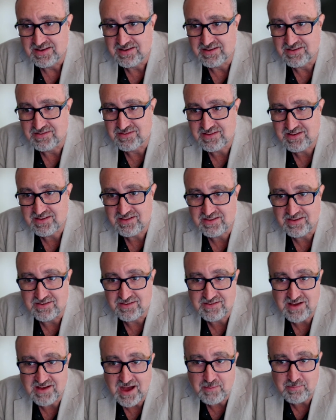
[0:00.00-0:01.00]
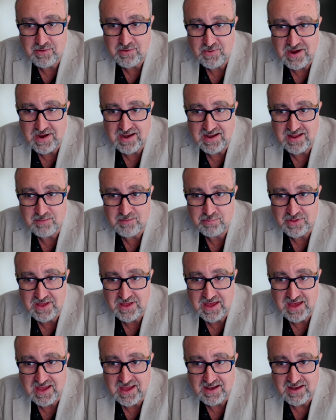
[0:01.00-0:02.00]
Does copyright
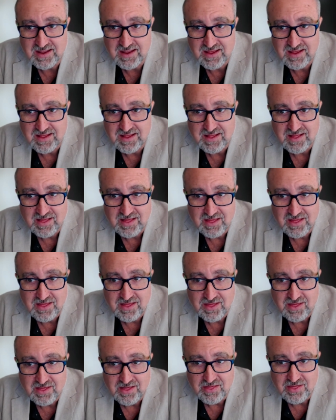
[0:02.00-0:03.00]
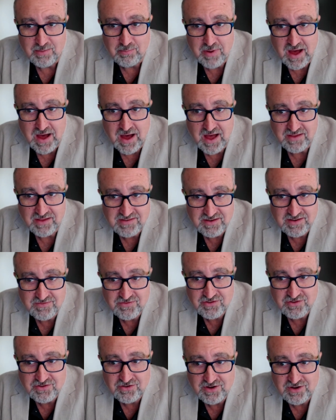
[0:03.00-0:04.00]
implicate the
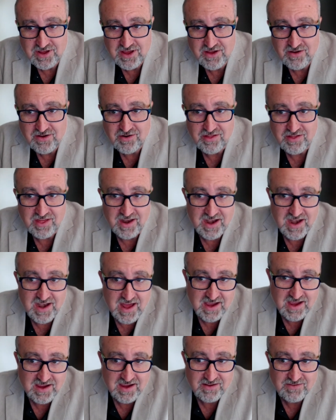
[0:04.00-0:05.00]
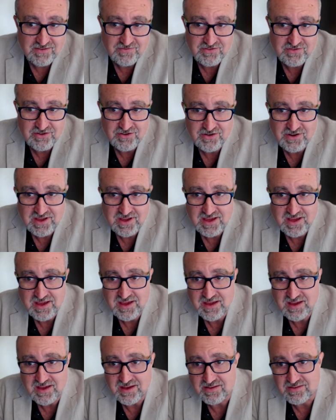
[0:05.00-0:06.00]
positive duty or the negative
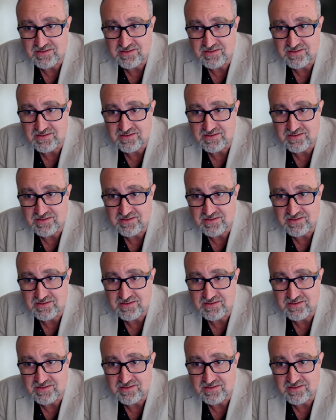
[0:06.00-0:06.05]
duty?